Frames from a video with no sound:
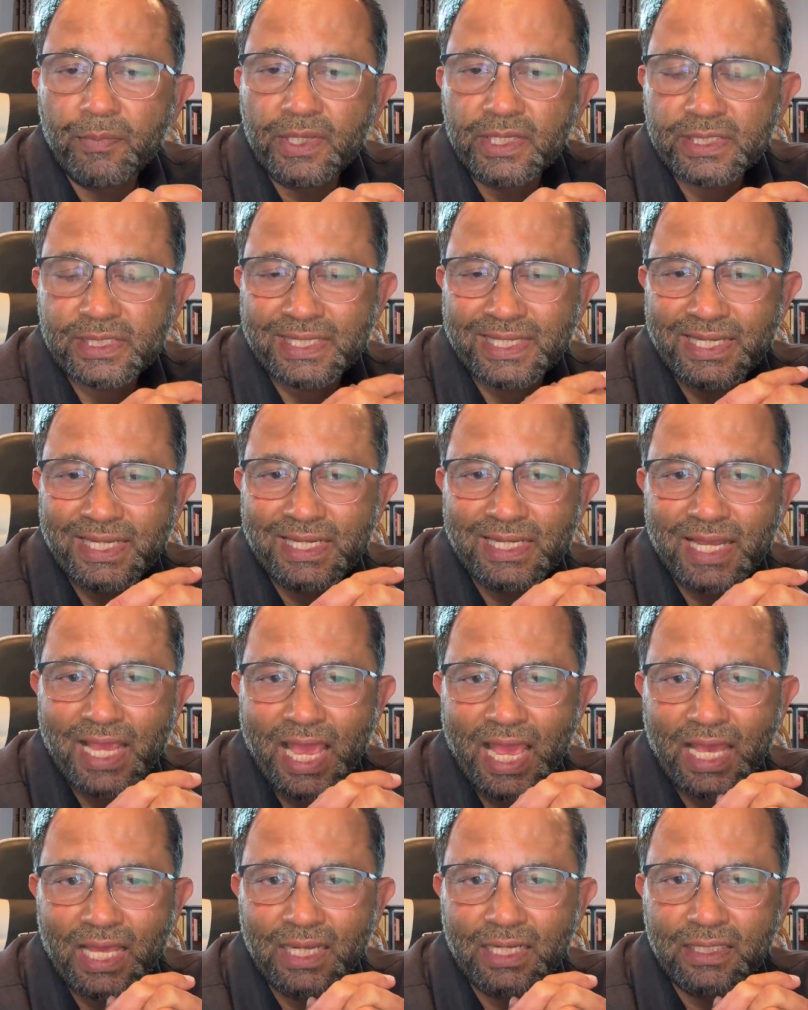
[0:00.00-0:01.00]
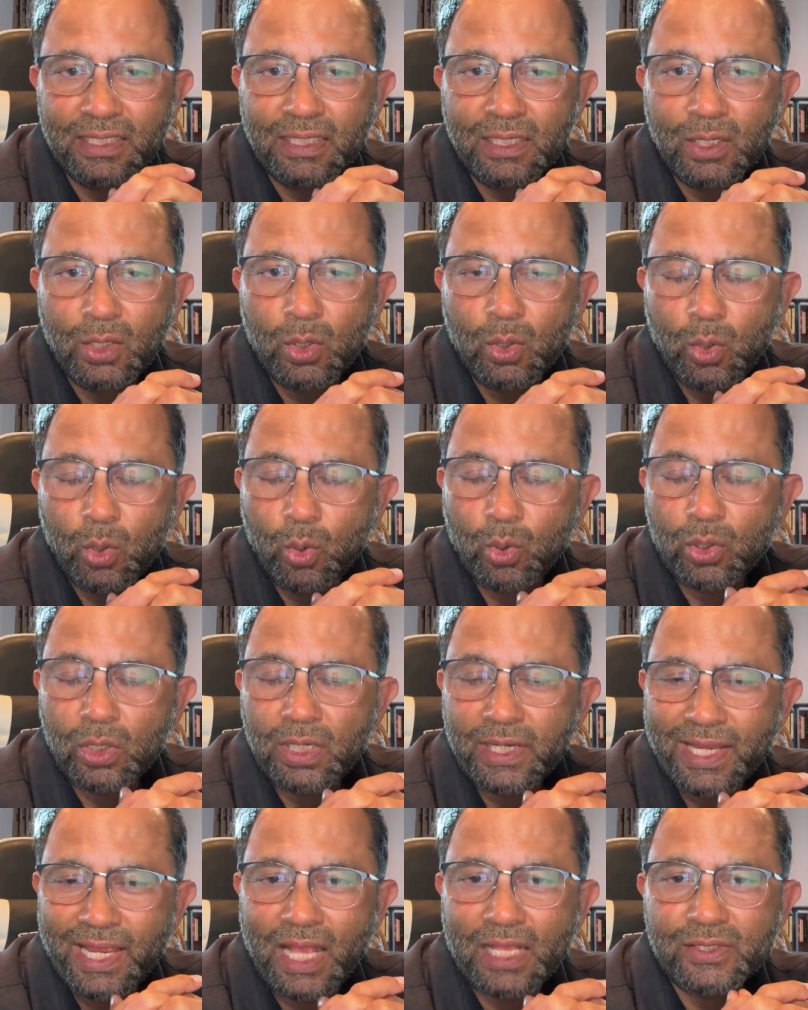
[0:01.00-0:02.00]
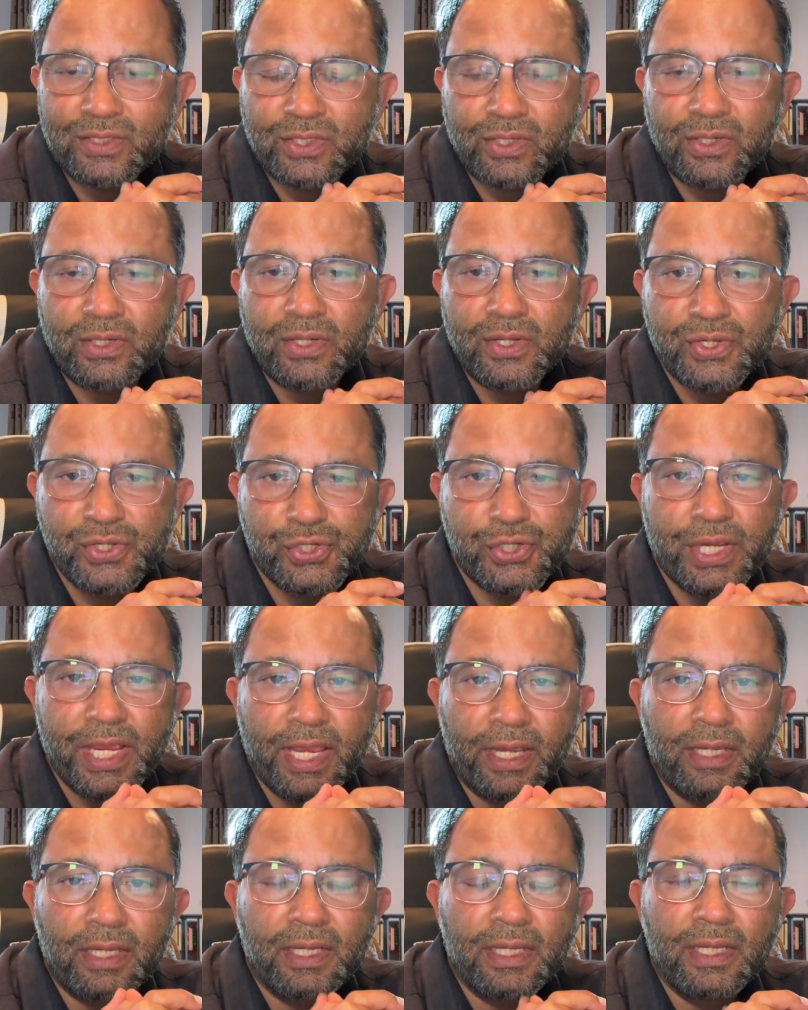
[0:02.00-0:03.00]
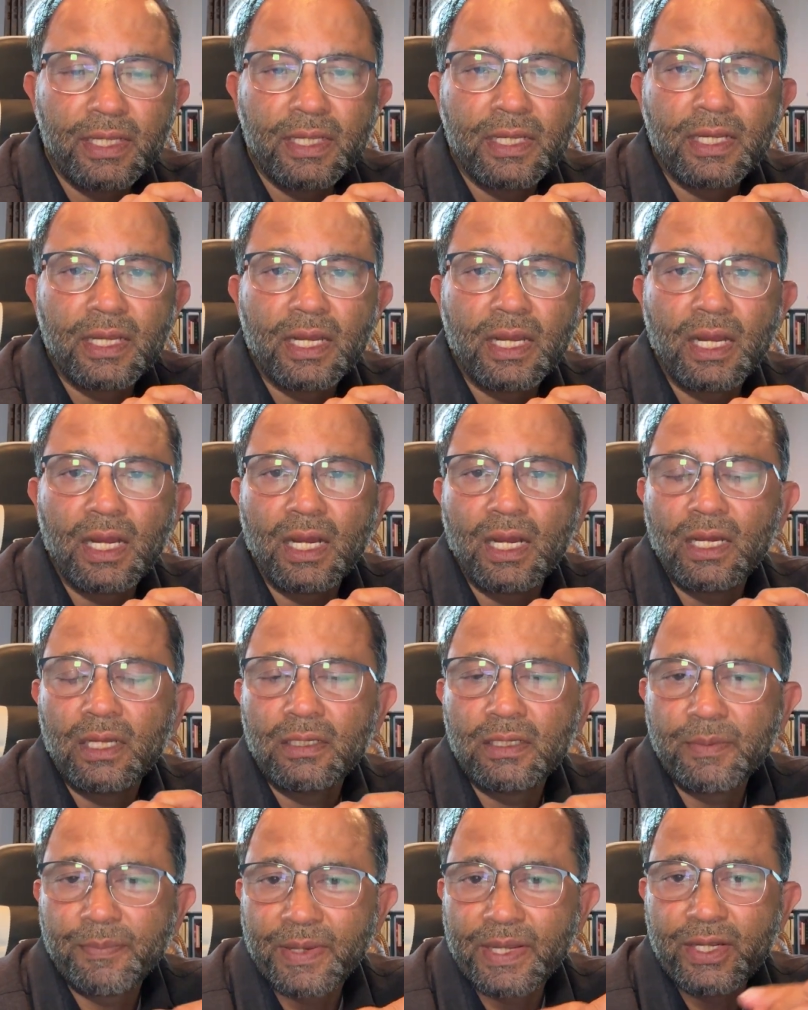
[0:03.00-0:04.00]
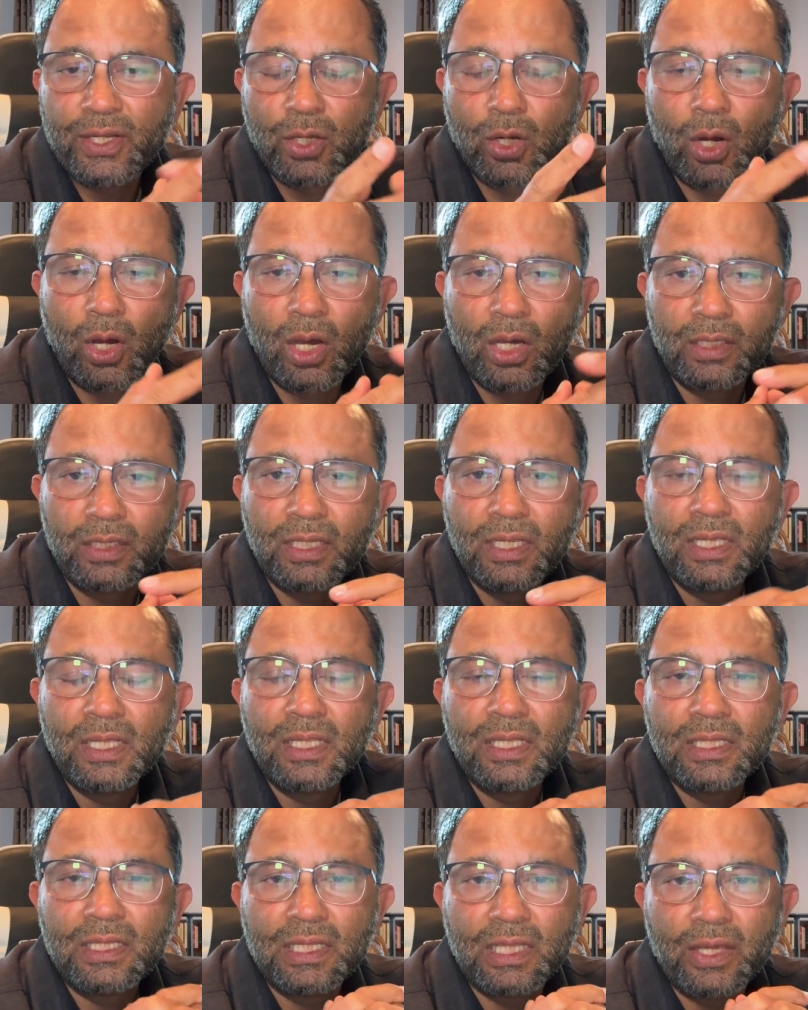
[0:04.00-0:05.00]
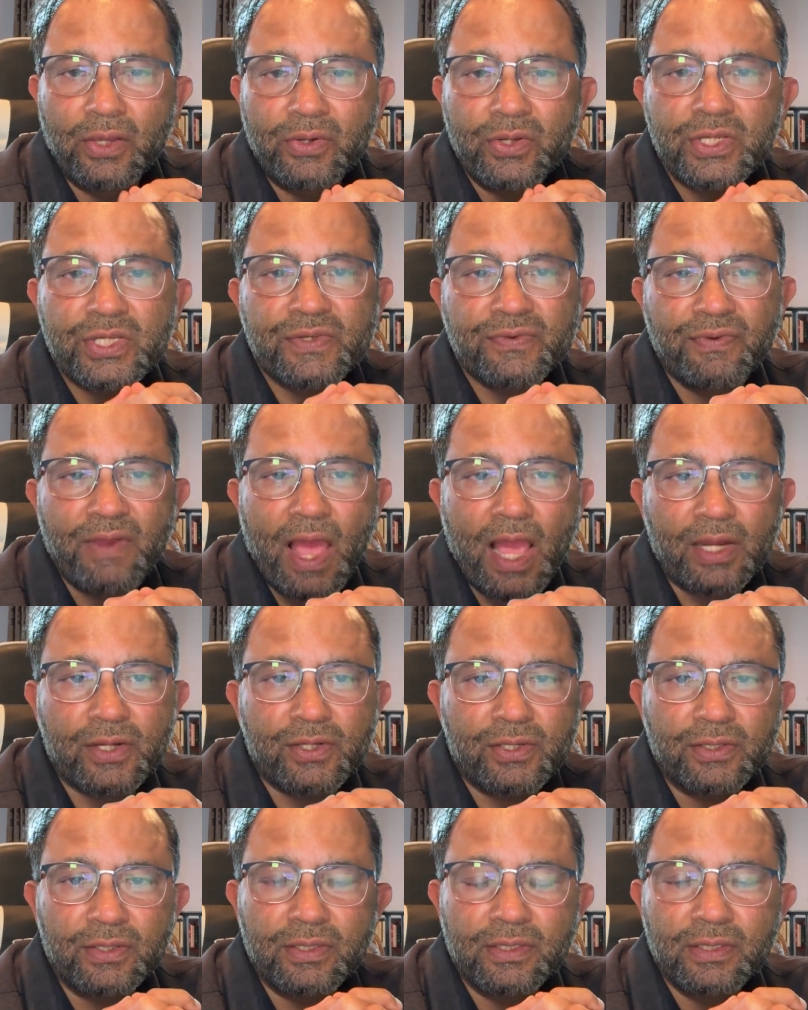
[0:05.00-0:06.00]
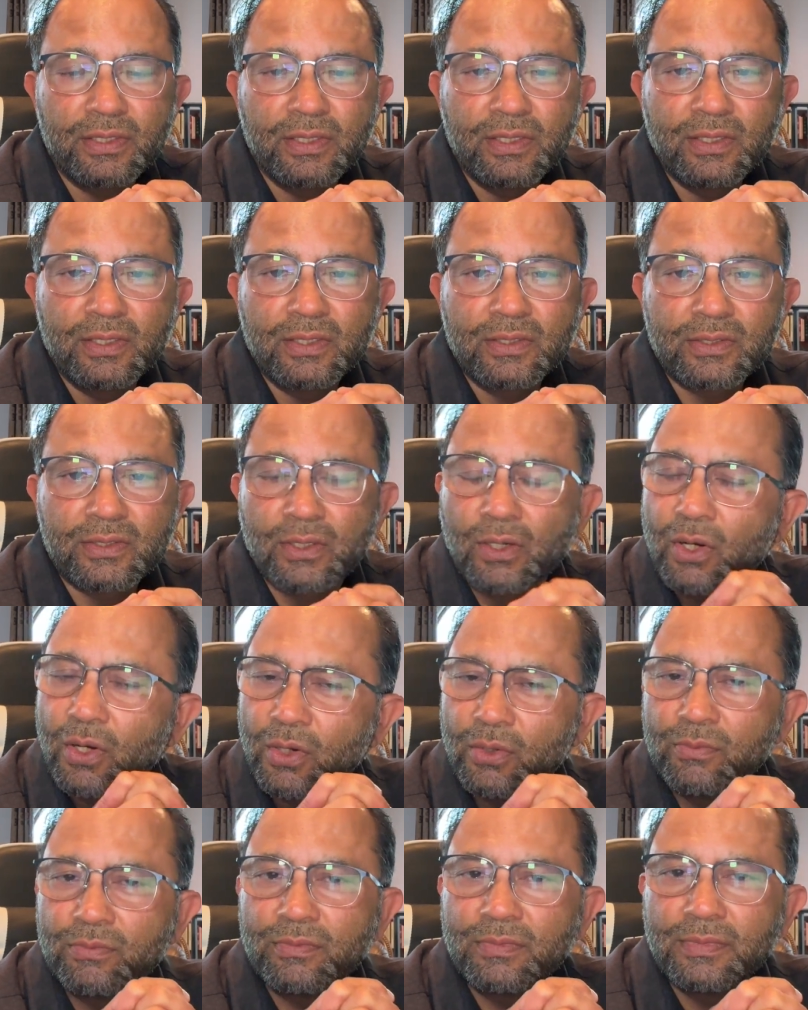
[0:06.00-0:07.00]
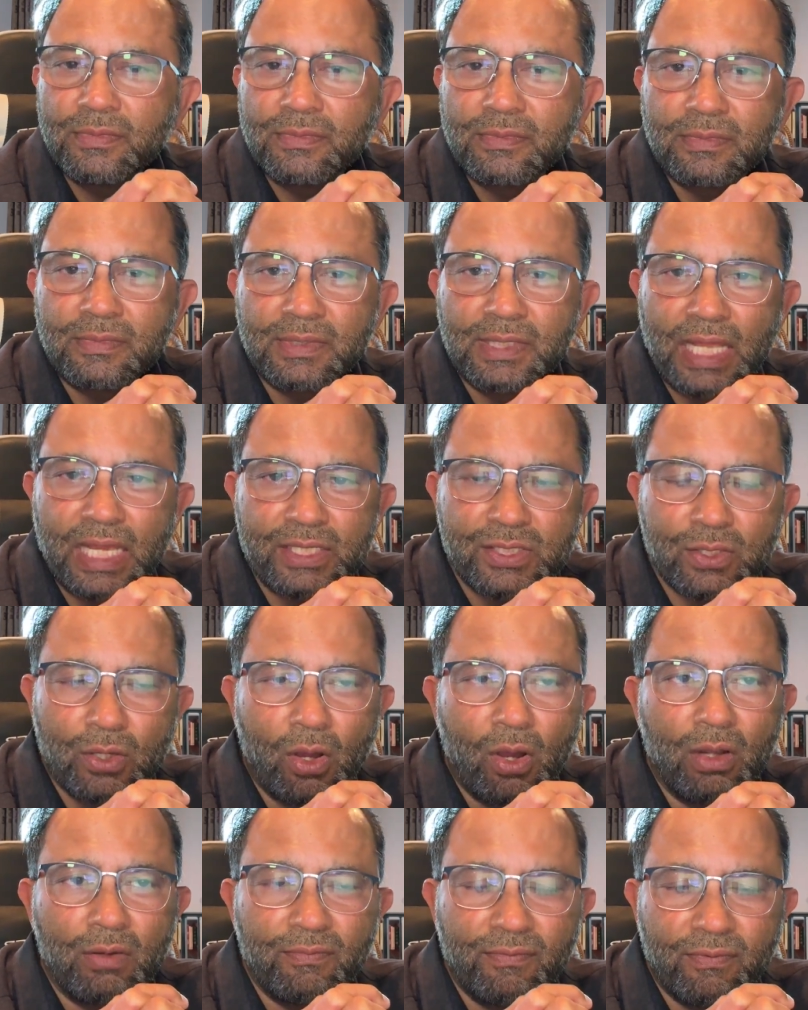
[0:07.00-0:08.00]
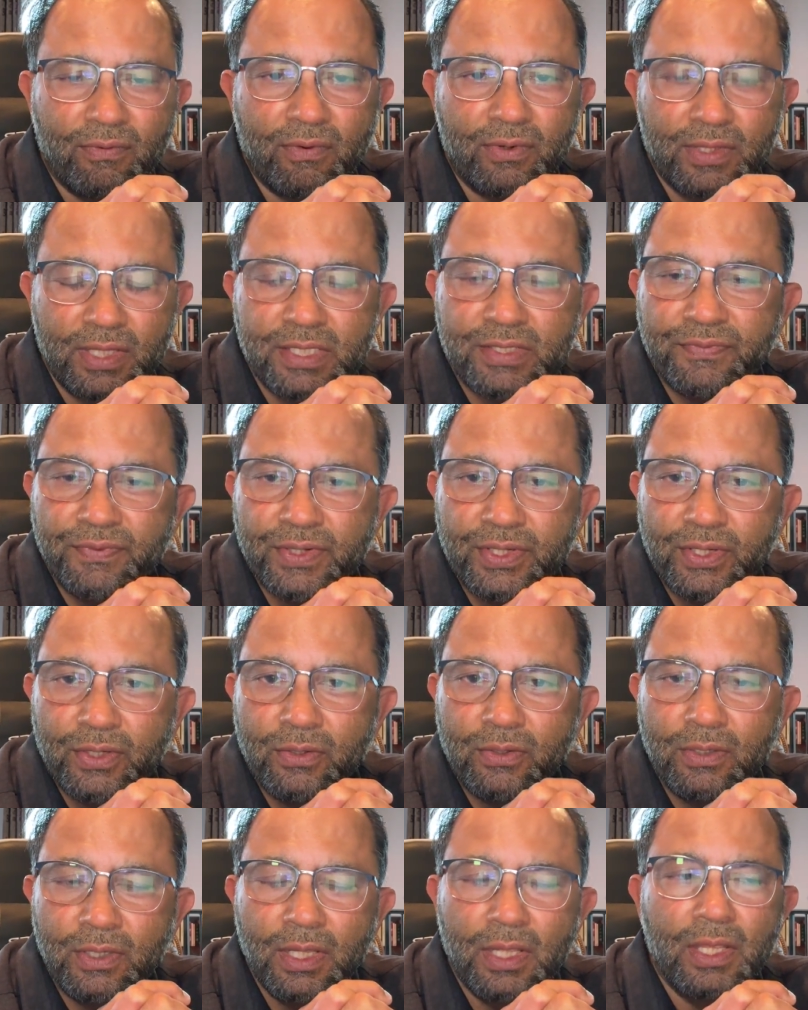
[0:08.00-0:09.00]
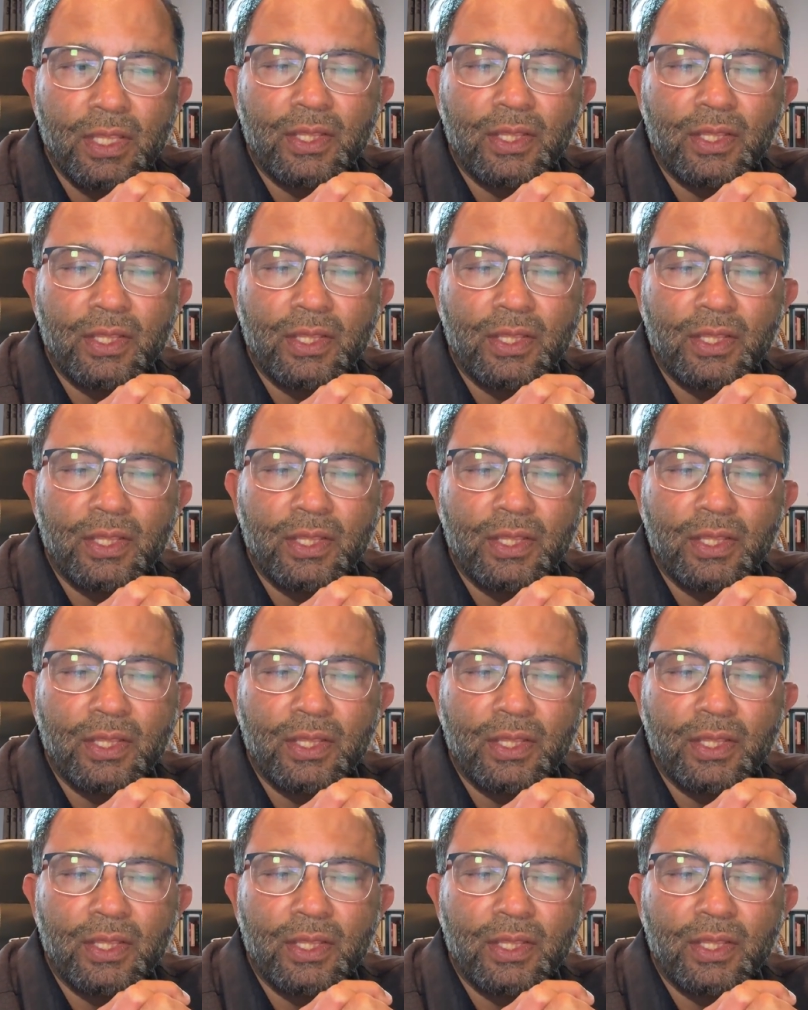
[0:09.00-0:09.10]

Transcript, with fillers: skin and oral cancer check, depending on the risk factor. So that's all for this video.